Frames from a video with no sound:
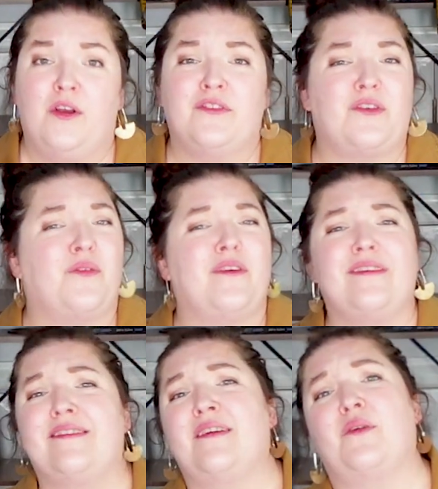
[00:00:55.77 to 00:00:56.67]
So this
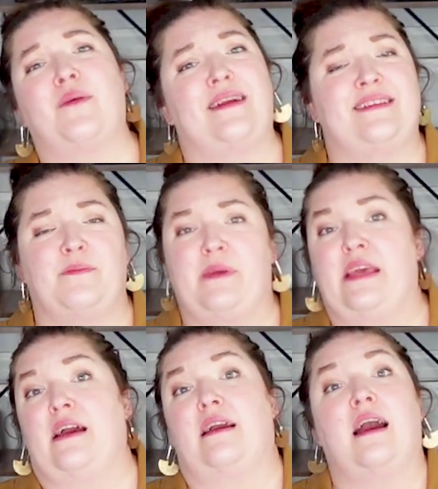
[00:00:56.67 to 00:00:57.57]
isn't going to be
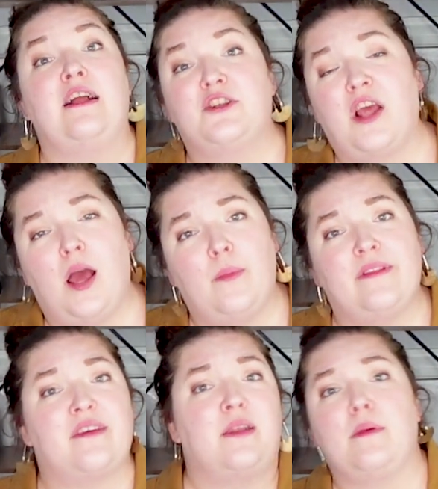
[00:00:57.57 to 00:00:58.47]
a gut job,
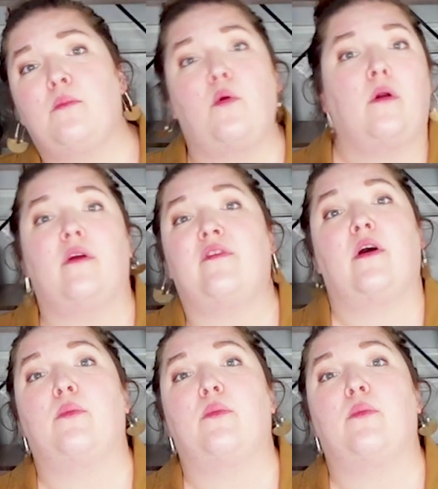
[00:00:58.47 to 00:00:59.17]
it's going to be more of a